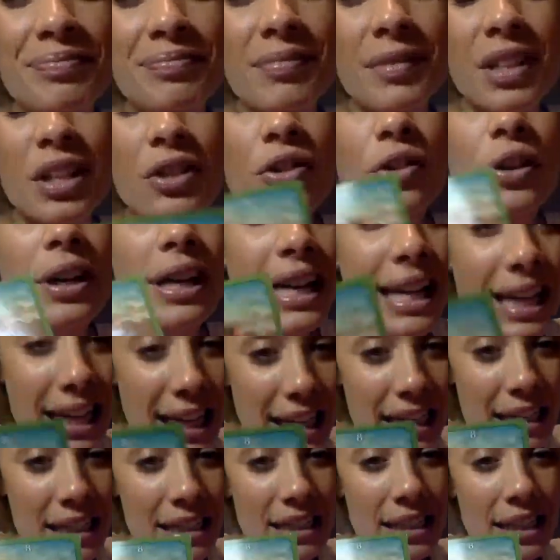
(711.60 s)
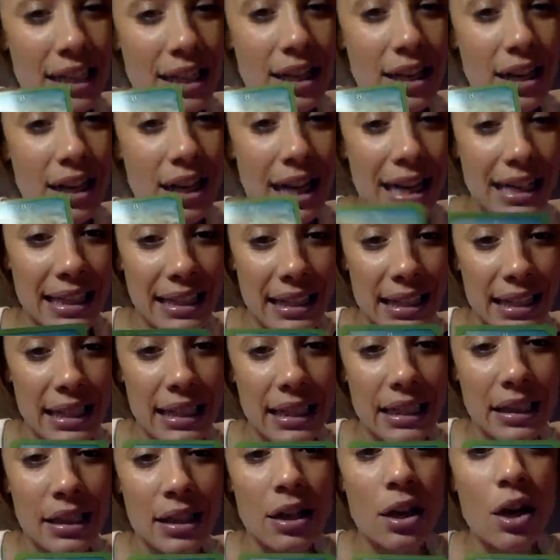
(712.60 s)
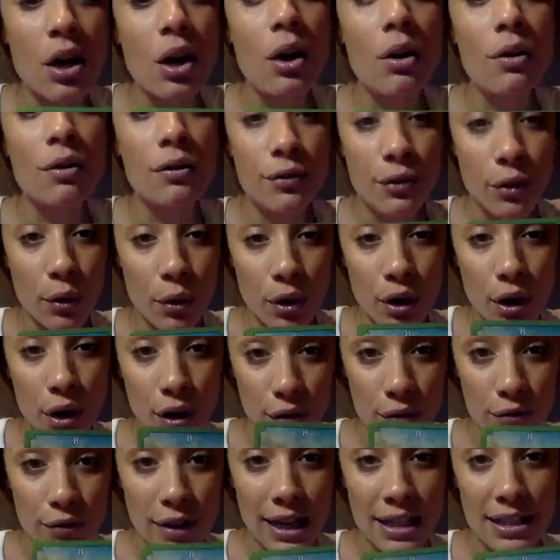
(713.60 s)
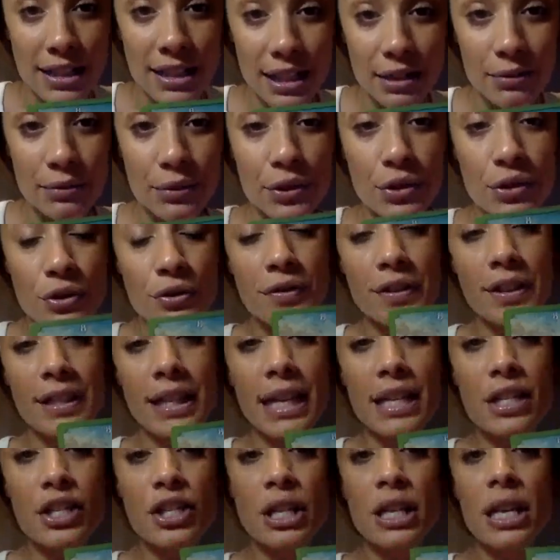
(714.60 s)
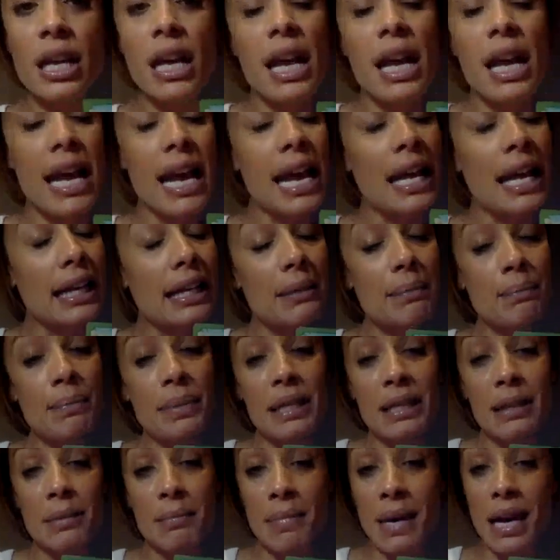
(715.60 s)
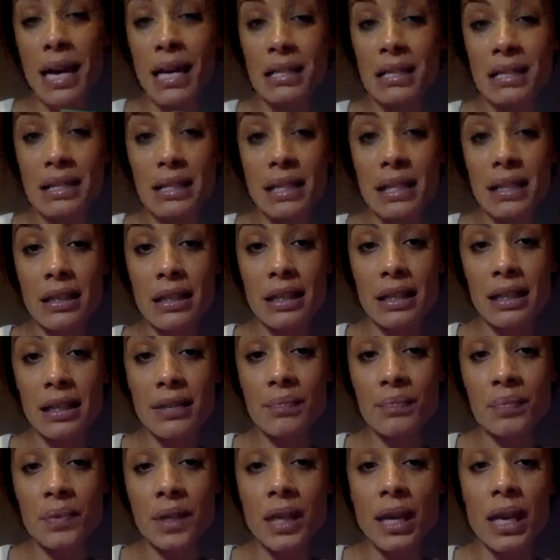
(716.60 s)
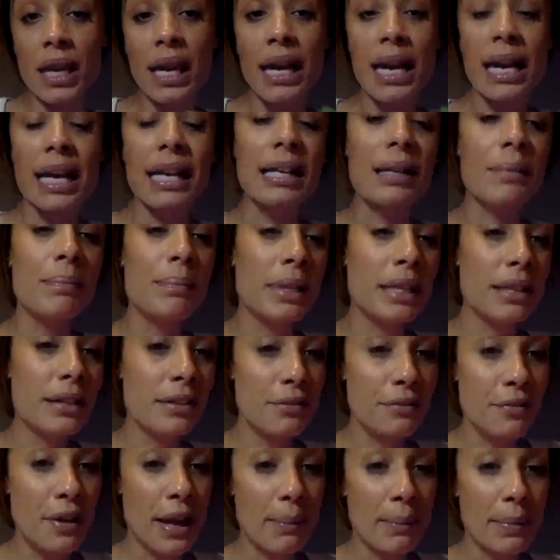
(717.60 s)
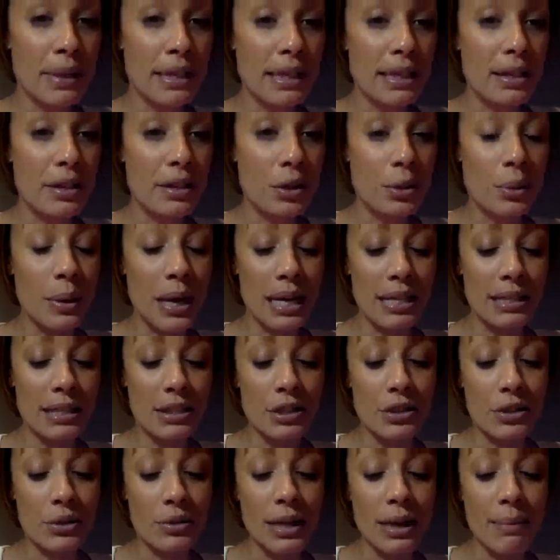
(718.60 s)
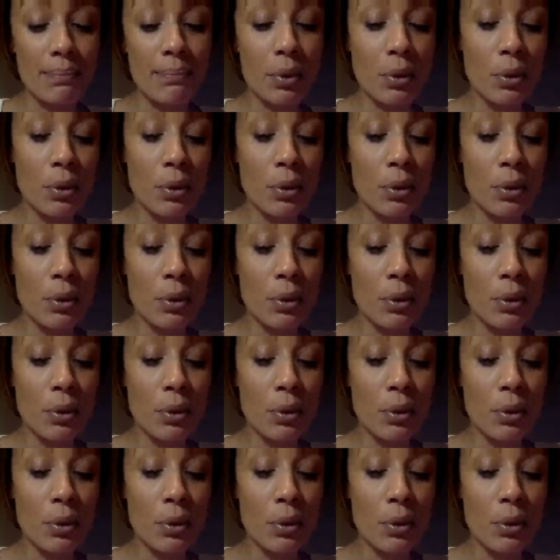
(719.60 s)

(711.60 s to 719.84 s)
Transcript: There is a need for rest and rejuvenation. It can be the masculine. It can be the feminine who has to do that.